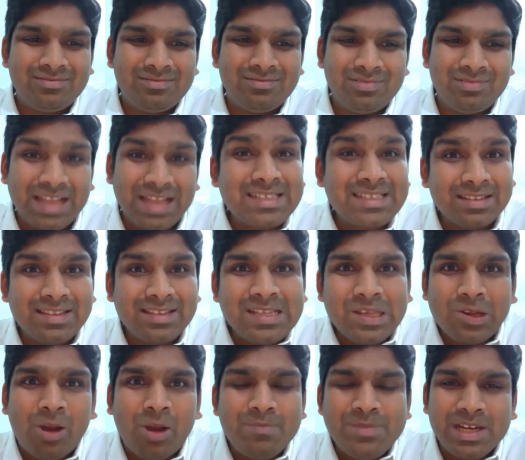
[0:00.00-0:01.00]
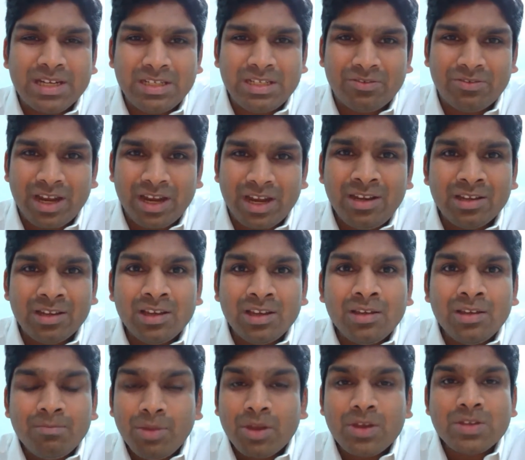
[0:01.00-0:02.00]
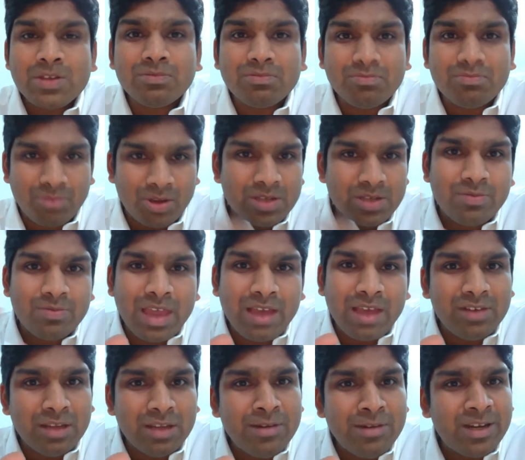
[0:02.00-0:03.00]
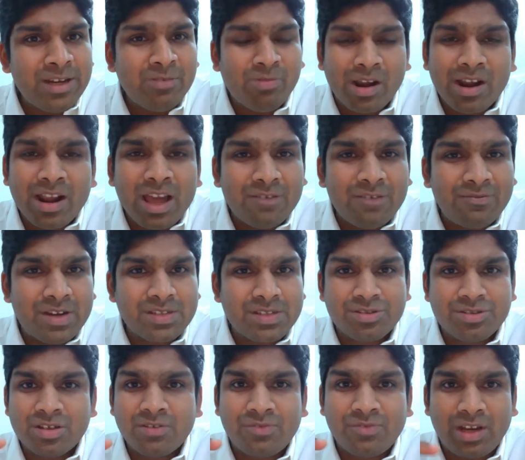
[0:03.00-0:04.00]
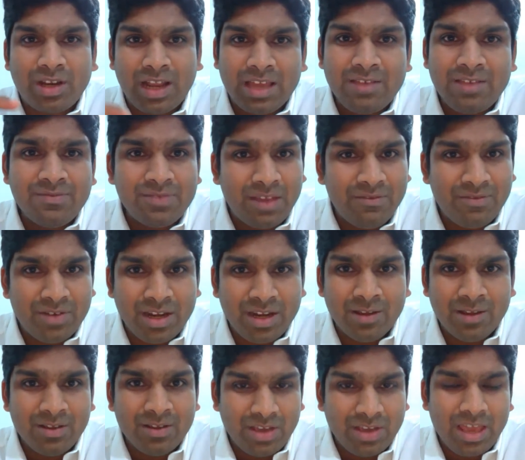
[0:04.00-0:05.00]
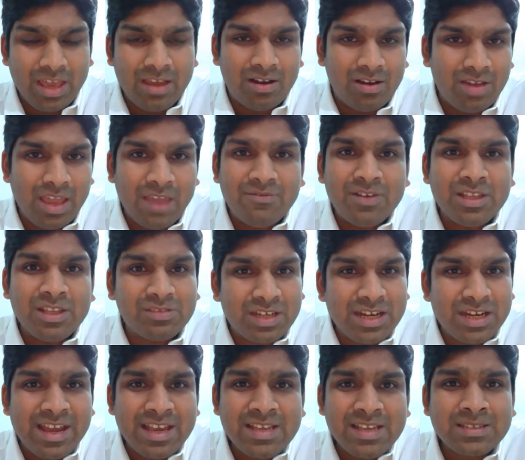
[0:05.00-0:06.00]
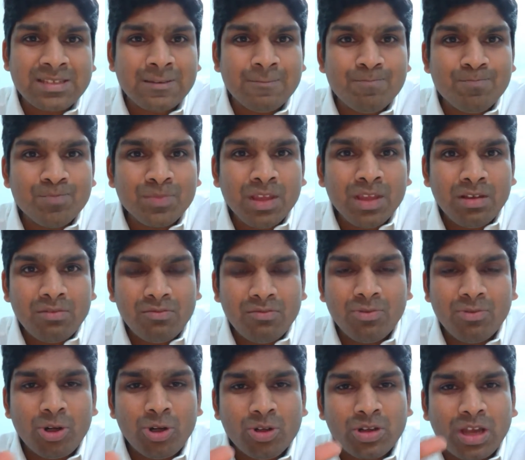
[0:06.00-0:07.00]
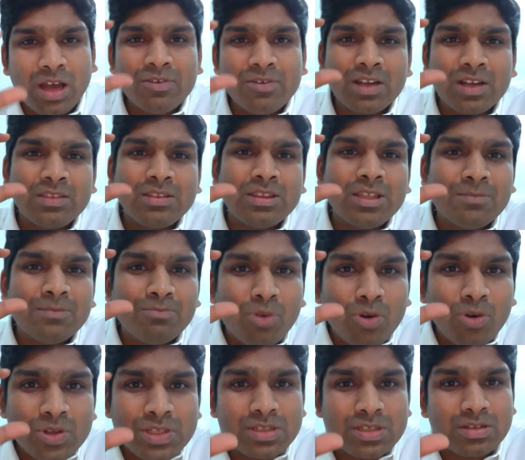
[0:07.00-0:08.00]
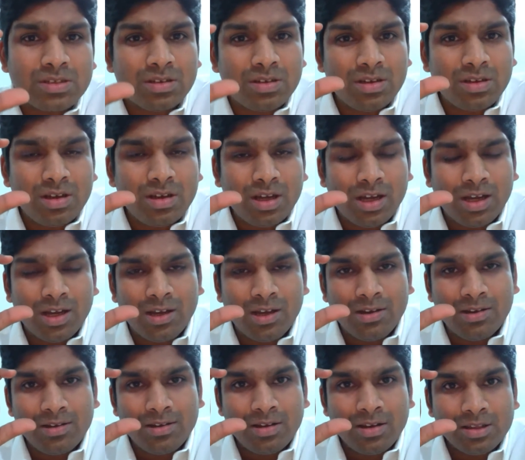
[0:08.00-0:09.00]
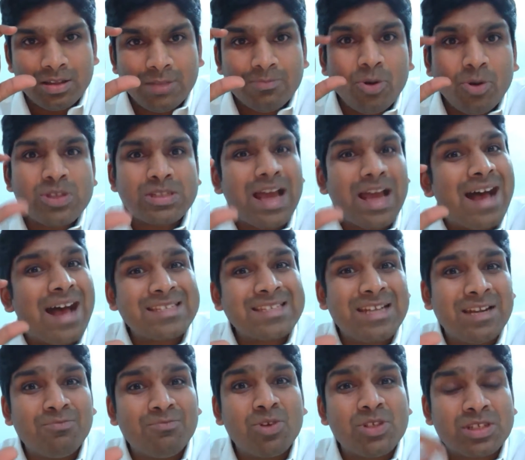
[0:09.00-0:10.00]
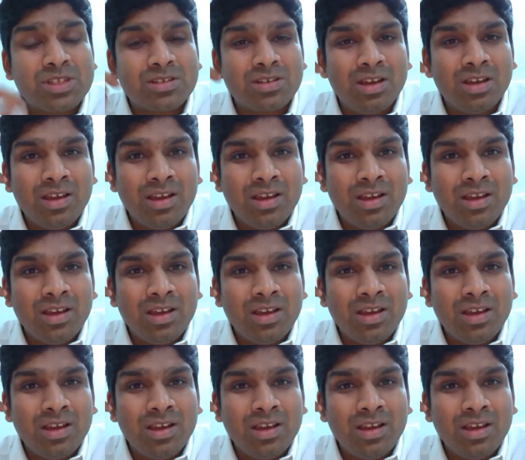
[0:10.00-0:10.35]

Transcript: That's our objective, right? Because we have limited 1.5 hour session for live every 3 days. We want to cover the most asked and most